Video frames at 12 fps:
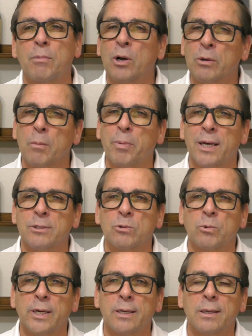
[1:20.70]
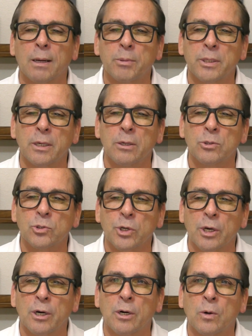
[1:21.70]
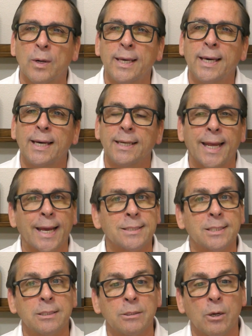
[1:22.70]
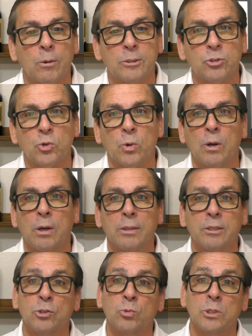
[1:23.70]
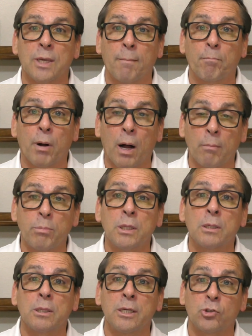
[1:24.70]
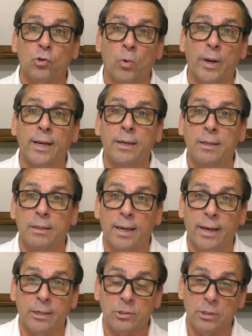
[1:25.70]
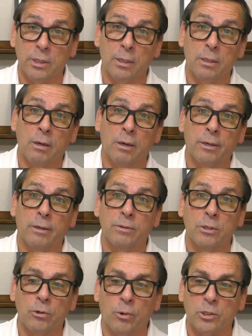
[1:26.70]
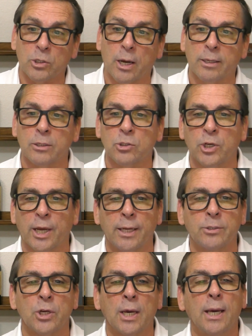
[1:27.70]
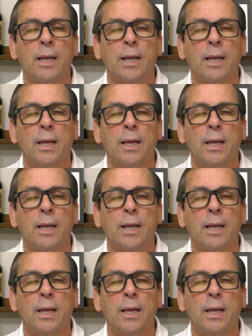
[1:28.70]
Margaret passed away a couple of years ago. Dan's still going strong. This was a publicly traded. They actually had gone on the New York Stock Exchange.